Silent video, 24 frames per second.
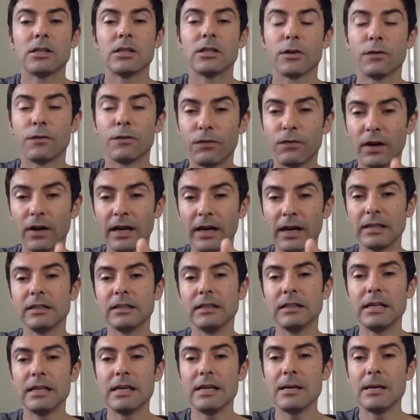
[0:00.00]
to
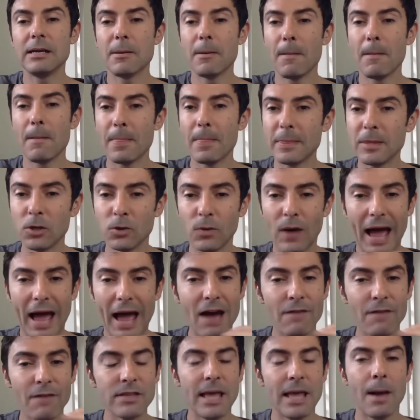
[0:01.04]
finally you know,
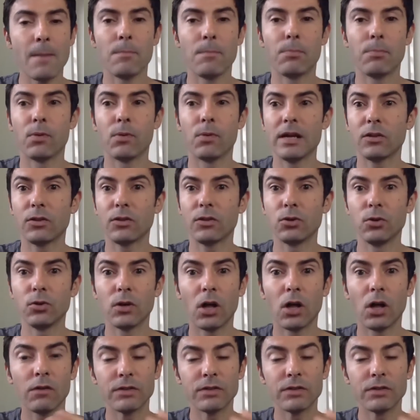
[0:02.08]
having that breakthrough
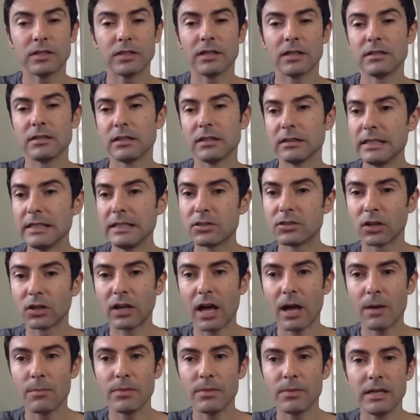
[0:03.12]
and all of a sudden the leads are
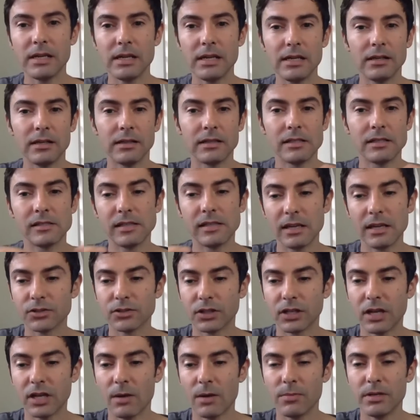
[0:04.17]
coming in and the
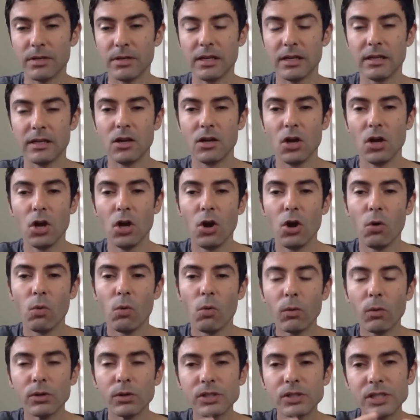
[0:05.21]
sales are coming in,
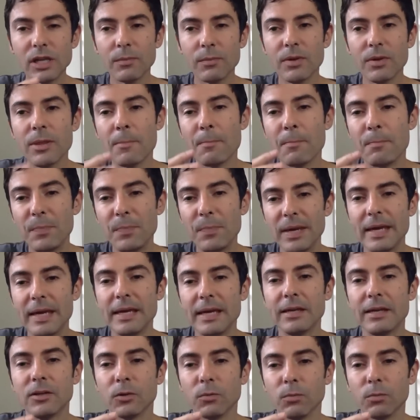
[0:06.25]
what were some of the
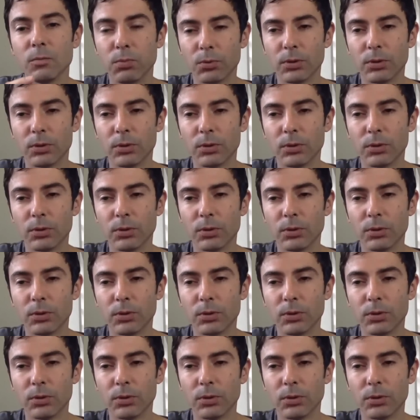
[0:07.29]
big